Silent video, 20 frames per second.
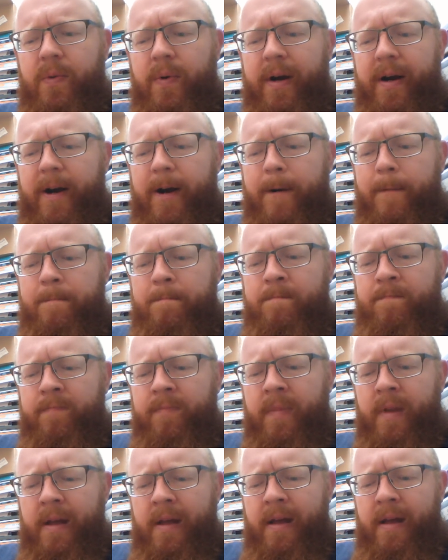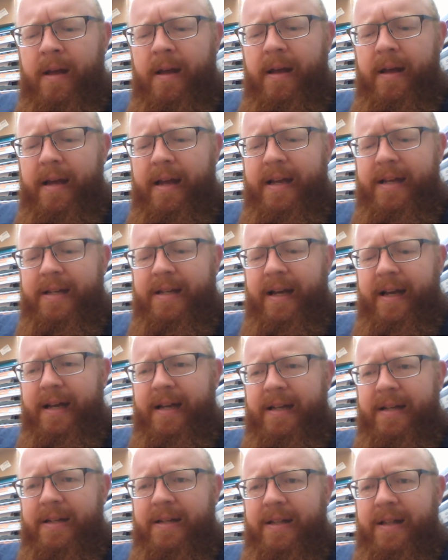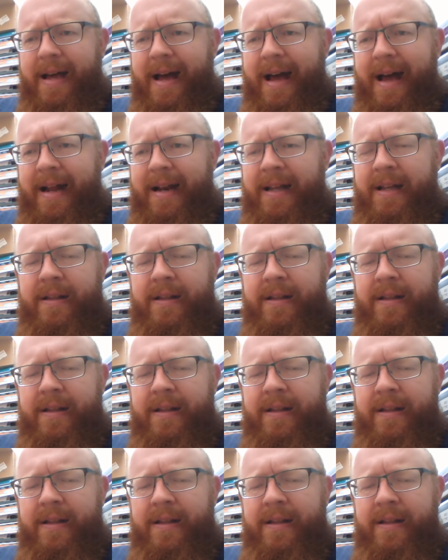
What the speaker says: where he says that,